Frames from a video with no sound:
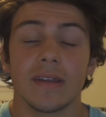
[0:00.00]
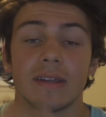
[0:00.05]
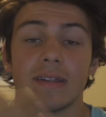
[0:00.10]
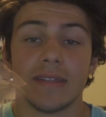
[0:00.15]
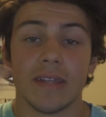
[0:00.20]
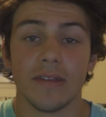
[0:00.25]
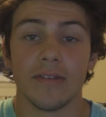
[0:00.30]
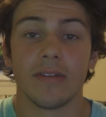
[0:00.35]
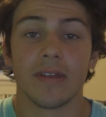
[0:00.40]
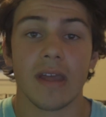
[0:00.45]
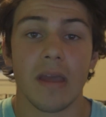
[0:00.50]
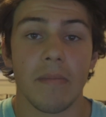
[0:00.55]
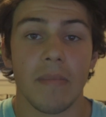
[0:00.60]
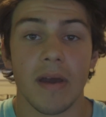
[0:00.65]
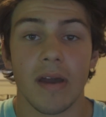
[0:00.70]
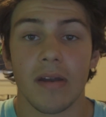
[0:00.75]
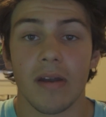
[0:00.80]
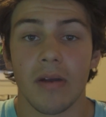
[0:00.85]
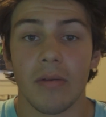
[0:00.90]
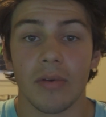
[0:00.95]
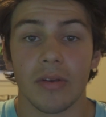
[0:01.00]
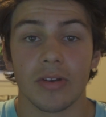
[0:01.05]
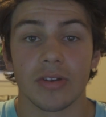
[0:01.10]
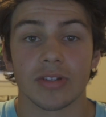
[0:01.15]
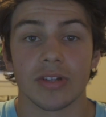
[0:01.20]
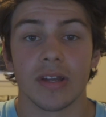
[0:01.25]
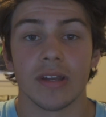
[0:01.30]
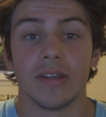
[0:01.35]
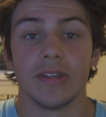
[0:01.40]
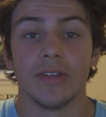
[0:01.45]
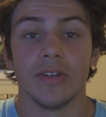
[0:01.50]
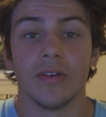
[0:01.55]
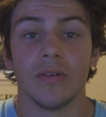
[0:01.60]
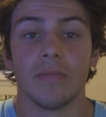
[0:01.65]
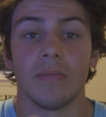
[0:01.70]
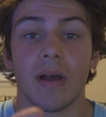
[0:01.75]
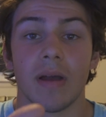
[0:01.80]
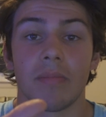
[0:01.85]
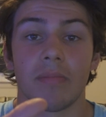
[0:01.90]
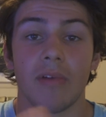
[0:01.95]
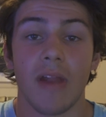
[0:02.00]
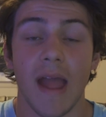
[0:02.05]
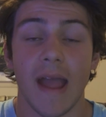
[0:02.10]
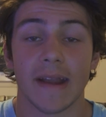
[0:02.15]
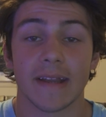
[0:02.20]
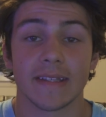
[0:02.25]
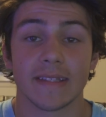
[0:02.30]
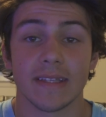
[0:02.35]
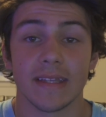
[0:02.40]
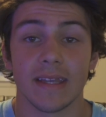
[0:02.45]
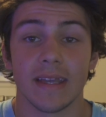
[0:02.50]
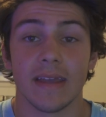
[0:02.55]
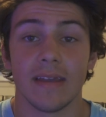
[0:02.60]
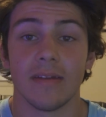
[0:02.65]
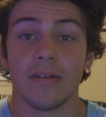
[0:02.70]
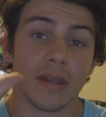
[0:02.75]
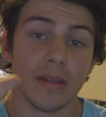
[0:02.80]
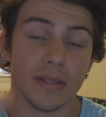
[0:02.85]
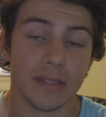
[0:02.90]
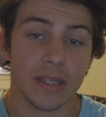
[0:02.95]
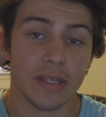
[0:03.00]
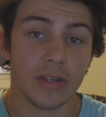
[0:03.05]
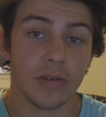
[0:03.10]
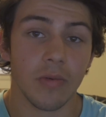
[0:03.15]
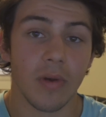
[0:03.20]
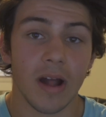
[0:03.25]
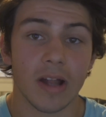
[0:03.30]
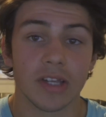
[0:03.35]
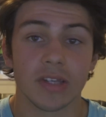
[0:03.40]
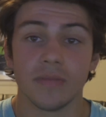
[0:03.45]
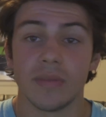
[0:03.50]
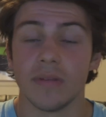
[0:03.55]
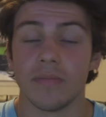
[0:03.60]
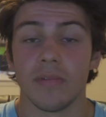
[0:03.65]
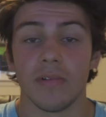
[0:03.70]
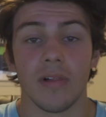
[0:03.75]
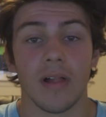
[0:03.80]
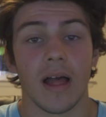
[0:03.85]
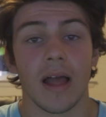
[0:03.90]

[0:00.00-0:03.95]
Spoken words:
Continue to get better at what you're trying to do by practicing it. Continue watching people.